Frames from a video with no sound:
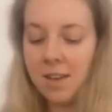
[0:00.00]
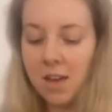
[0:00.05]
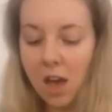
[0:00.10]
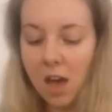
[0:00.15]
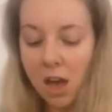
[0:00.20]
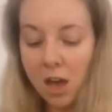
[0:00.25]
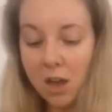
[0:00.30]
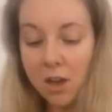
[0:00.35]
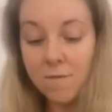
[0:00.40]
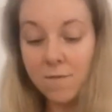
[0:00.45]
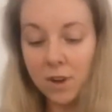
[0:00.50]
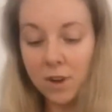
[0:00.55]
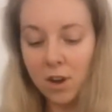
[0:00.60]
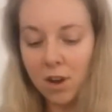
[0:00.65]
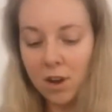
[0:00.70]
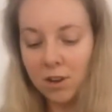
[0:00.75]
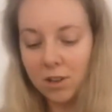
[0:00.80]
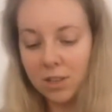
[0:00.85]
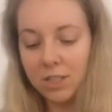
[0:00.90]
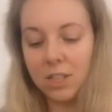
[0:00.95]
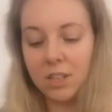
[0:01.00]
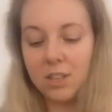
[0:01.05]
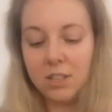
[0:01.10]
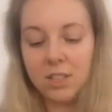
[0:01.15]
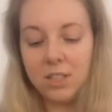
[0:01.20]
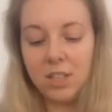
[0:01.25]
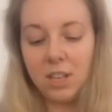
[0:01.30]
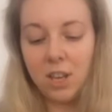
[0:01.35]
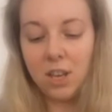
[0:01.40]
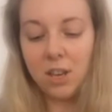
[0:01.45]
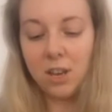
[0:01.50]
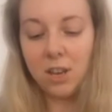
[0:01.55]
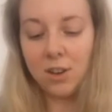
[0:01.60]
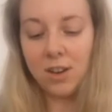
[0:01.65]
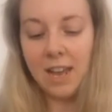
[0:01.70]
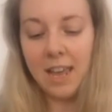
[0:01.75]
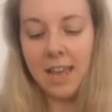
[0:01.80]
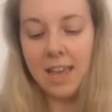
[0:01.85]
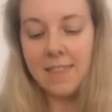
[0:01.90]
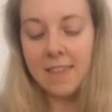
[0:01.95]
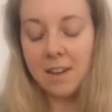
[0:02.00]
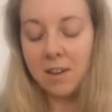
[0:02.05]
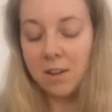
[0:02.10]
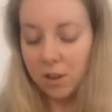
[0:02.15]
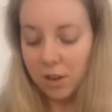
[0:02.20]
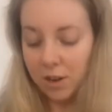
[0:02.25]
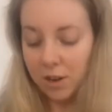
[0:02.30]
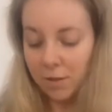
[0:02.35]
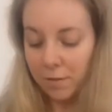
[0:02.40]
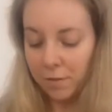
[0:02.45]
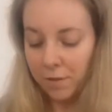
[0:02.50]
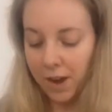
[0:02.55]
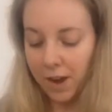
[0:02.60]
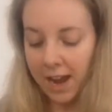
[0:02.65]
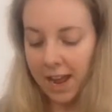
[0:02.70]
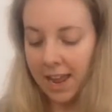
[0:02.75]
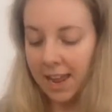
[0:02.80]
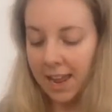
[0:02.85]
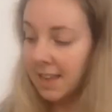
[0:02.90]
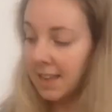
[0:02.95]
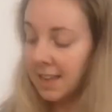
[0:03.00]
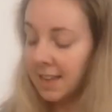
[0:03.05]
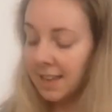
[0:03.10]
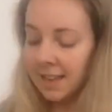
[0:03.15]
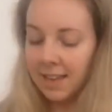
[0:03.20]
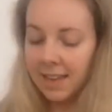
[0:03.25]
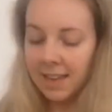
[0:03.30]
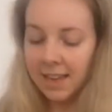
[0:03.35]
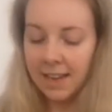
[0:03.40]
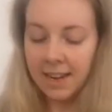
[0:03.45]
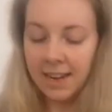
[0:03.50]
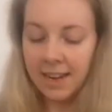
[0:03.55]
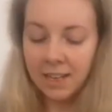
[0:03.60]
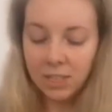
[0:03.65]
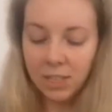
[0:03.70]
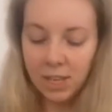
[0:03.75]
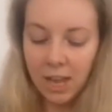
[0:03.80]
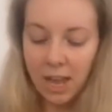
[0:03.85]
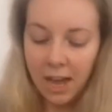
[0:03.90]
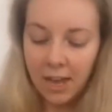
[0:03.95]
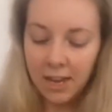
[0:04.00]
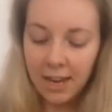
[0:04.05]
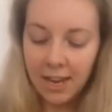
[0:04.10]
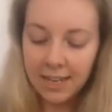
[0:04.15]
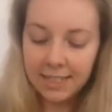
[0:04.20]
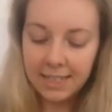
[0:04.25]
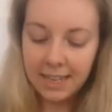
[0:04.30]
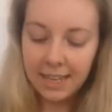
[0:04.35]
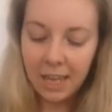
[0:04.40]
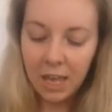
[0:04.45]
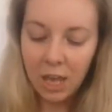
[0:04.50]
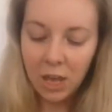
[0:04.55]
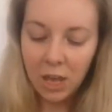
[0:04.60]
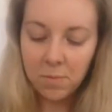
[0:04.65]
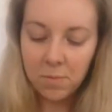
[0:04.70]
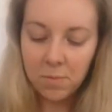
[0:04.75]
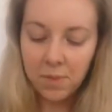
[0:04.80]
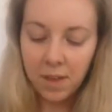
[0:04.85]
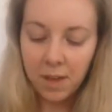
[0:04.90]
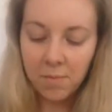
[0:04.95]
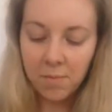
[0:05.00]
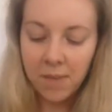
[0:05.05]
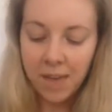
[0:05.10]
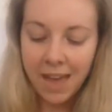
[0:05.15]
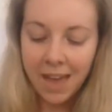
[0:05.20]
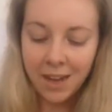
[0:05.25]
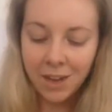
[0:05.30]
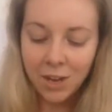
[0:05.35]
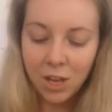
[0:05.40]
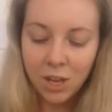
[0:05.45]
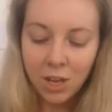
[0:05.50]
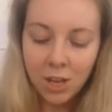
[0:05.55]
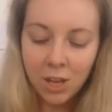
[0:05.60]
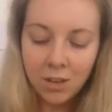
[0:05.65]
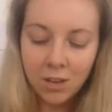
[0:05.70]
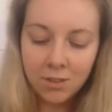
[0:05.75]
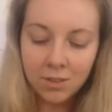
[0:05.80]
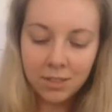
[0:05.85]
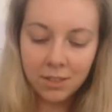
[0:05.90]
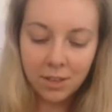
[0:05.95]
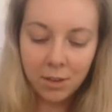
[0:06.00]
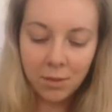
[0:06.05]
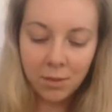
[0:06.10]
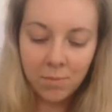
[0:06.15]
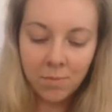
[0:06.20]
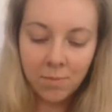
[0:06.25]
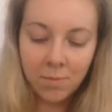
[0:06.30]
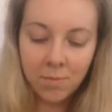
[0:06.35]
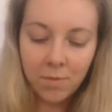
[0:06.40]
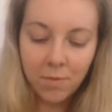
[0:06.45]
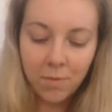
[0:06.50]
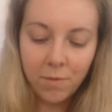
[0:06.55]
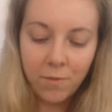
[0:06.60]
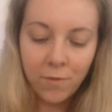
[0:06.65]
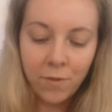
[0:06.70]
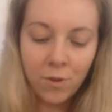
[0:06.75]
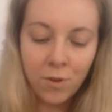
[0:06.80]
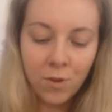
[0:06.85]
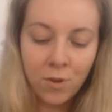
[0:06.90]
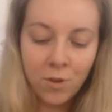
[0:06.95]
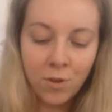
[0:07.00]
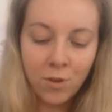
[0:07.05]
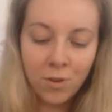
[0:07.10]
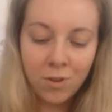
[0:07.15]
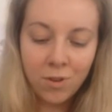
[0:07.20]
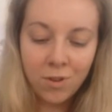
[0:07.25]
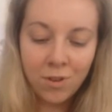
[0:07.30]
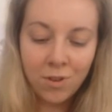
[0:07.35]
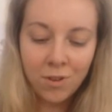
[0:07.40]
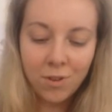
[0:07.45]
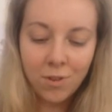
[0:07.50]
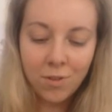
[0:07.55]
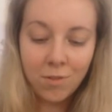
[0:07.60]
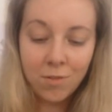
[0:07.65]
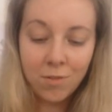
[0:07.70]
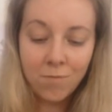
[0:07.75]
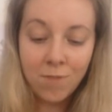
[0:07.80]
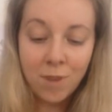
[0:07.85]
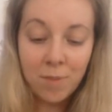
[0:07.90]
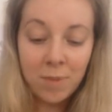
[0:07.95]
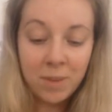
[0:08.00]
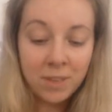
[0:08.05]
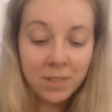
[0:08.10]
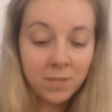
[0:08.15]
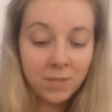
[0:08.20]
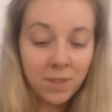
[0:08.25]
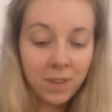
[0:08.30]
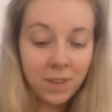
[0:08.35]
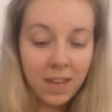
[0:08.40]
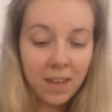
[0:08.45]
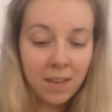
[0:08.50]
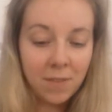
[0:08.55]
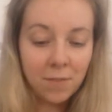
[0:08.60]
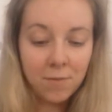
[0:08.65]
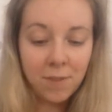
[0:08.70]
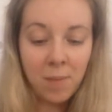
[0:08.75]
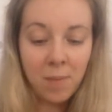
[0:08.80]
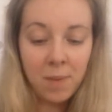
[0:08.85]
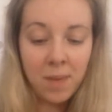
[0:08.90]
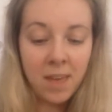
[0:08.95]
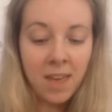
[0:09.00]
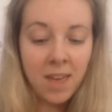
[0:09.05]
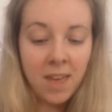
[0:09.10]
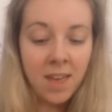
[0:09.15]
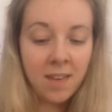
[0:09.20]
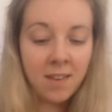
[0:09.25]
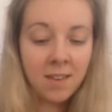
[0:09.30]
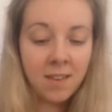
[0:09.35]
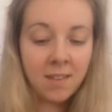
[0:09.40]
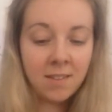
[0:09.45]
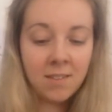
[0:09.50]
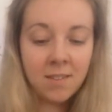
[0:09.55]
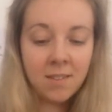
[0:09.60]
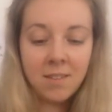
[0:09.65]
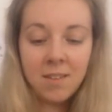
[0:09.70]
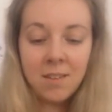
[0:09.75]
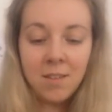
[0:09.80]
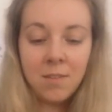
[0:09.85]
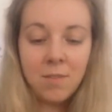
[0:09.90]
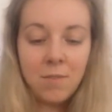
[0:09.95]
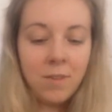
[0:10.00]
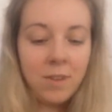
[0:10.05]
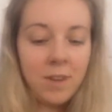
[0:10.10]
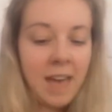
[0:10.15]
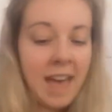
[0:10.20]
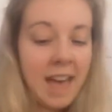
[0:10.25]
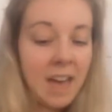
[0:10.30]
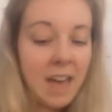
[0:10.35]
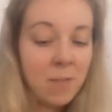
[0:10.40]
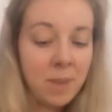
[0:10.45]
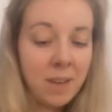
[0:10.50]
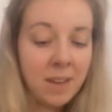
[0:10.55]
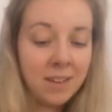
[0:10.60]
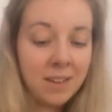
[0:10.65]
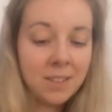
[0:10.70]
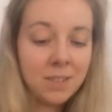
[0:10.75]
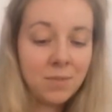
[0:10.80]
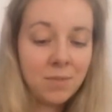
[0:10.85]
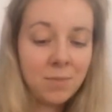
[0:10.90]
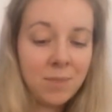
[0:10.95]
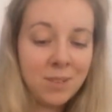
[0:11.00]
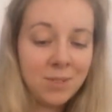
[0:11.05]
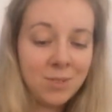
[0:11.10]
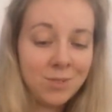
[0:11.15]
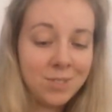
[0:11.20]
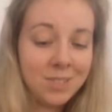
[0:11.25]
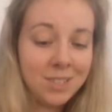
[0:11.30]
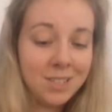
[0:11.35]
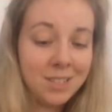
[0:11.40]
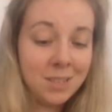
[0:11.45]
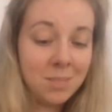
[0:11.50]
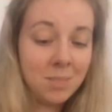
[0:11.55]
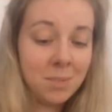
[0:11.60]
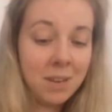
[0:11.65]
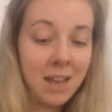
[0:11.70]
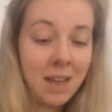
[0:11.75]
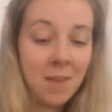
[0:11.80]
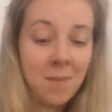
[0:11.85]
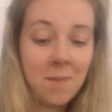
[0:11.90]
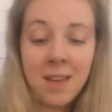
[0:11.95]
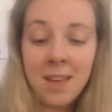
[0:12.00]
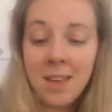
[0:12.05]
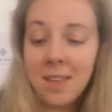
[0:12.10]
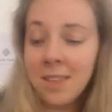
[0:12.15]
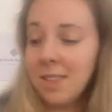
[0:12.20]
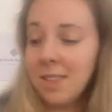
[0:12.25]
overlocked securely. They're not going to fray. And actually I like to keep them and use them for ribbons for gift wrapping, for headbands for my daughter to play with.